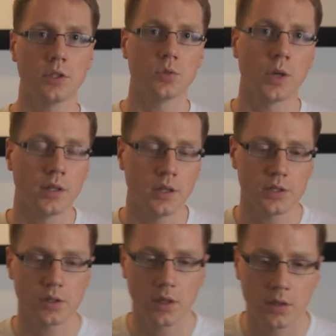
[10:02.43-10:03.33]
This is what it
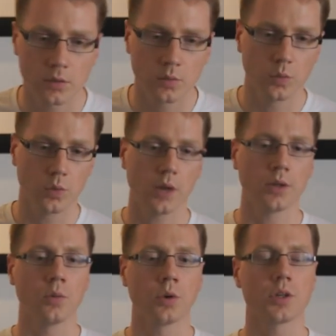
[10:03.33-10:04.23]
is, and
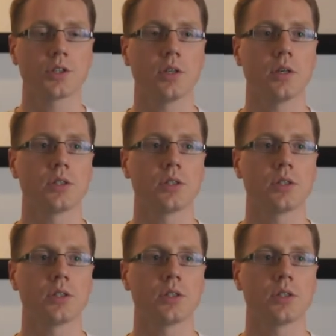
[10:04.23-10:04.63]
how that works